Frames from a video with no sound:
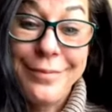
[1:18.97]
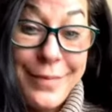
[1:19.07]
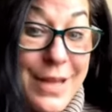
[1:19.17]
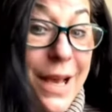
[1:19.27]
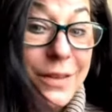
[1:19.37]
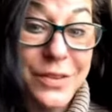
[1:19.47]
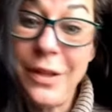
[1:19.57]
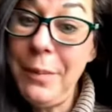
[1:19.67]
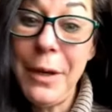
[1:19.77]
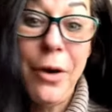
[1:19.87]
Yes,
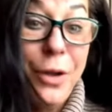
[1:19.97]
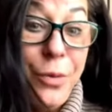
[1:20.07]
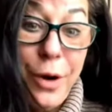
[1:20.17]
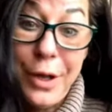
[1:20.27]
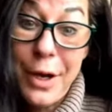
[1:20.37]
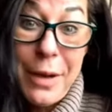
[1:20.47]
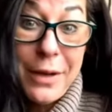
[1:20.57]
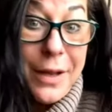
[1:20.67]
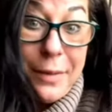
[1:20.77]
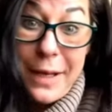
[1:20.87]
clip it all you want about.
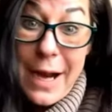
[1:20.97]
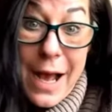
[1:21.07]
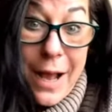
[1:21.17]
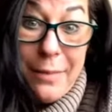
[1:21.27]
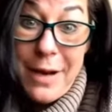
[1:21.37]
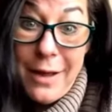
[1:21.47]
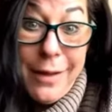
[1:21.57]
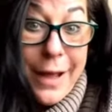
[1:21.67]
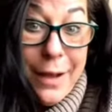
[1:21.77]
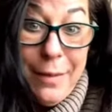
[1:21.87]
I mean, I am not
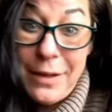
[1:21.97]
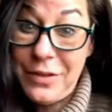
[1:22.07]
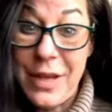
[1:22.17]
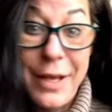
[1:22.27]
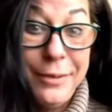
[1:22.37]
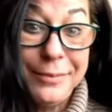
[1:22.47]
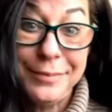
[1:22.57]
lying about Ski.